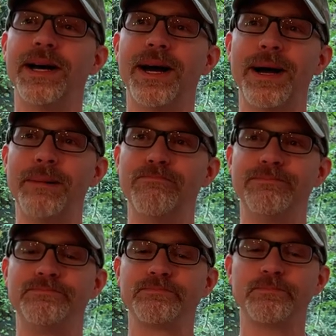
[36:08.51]

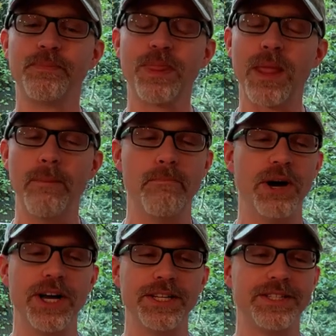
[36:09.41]

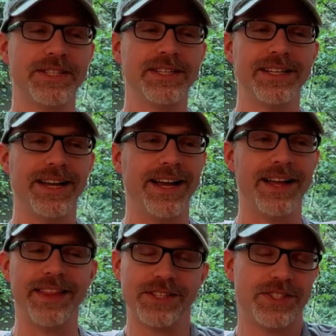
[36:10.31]
but
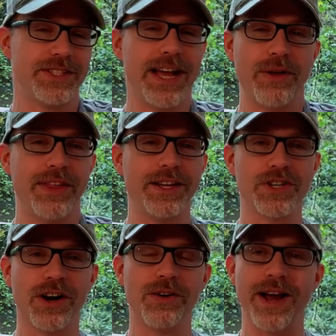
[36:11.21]
that's just how
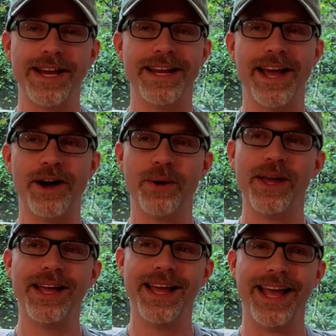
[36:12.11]
things are right now.